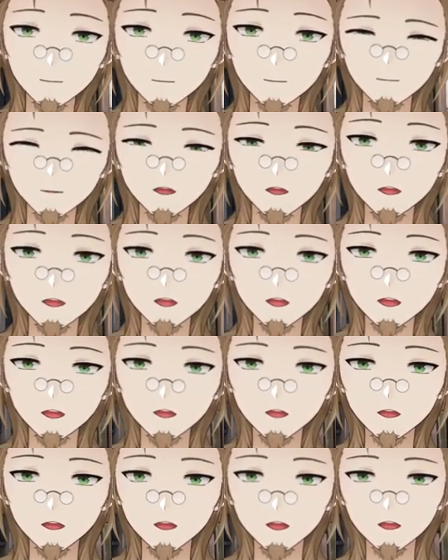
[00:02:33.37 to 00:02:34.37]
And
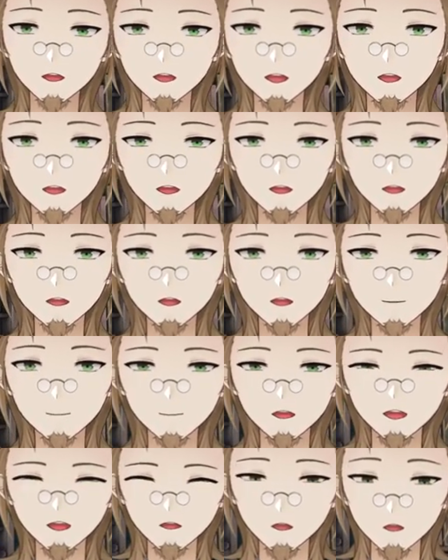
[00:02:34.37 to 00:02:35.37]
is like a, a
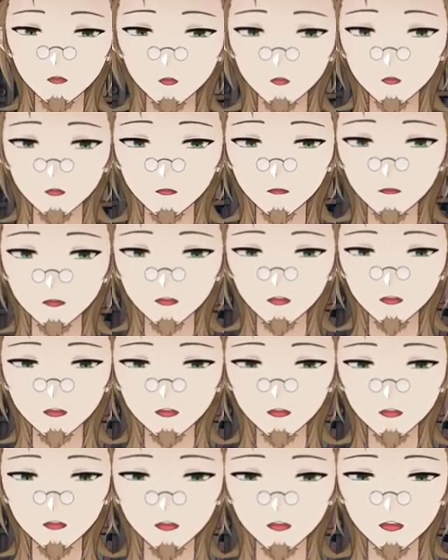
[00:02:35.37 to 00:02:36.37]
fantasy world,
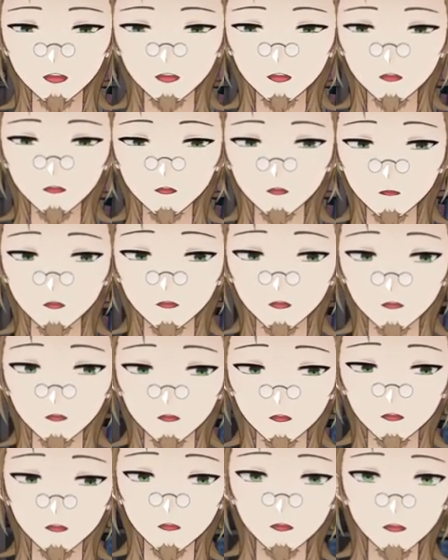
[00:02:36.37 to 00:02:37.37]
and she's basically her
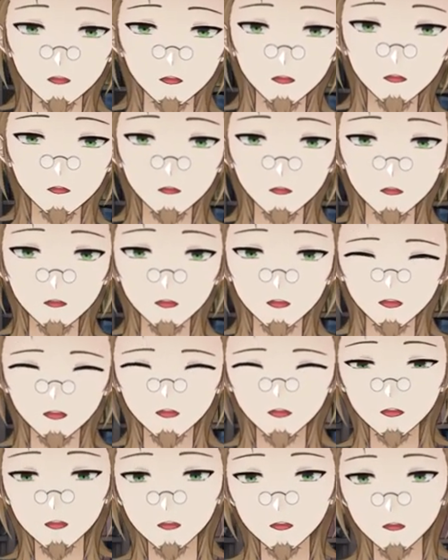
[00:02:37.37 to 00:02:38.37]
character,
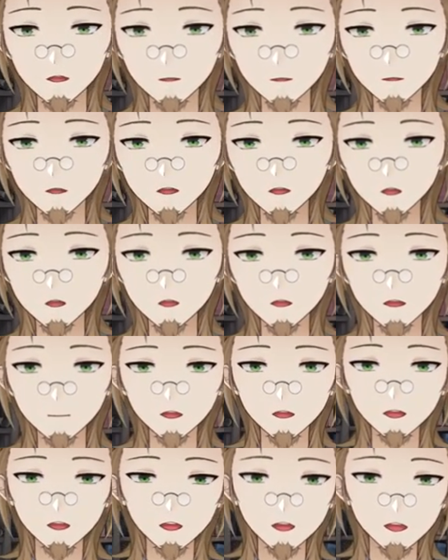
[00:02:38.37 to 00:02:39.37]
including all of her
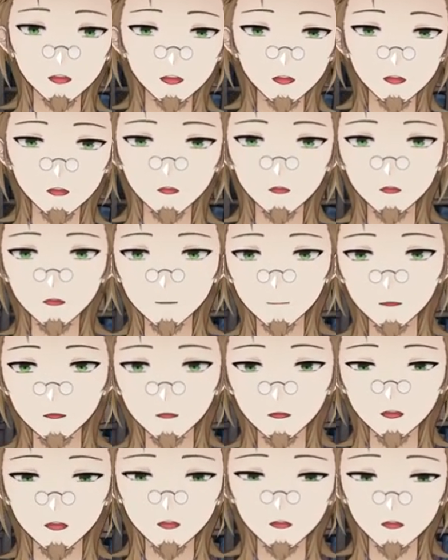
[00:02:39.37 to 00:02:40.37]
stats, armor,
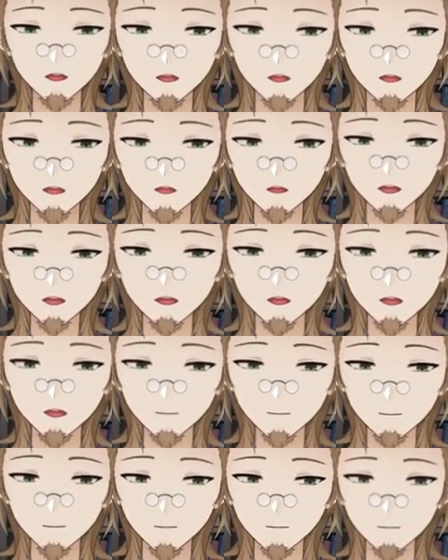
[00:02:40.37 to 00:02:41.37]
um,
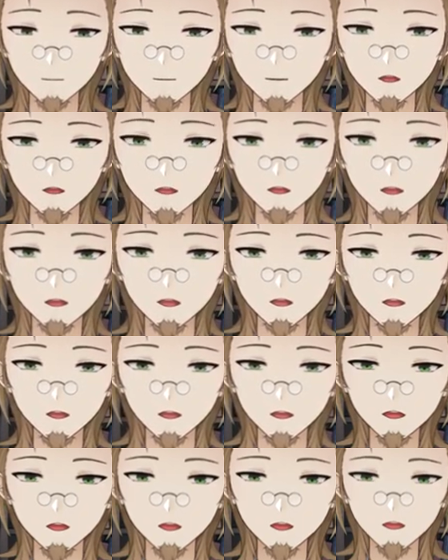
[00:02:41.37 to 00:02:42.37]

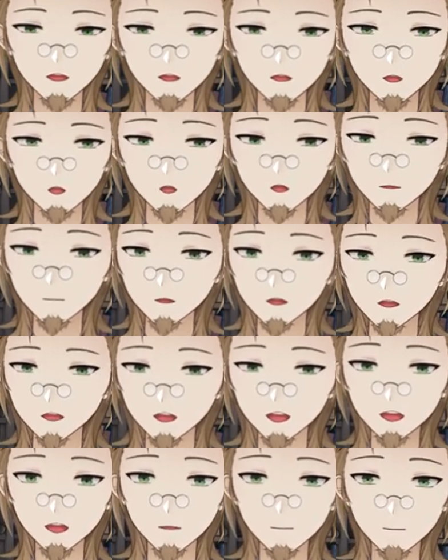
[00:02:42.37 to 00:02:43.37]
equipment,
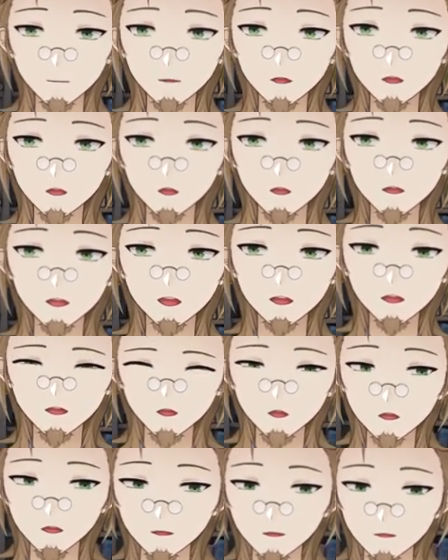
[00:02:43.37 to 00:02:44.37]
items, all that good stuff.
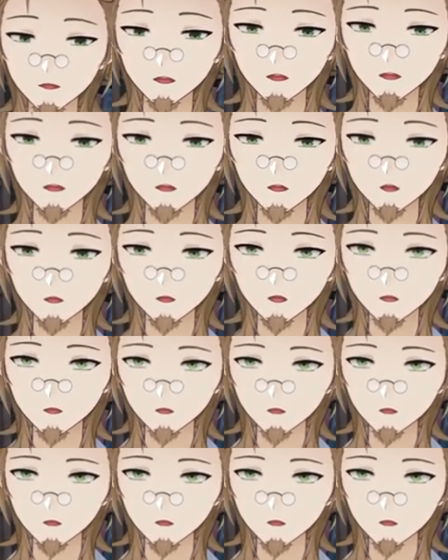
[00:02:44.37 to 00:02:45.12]
So,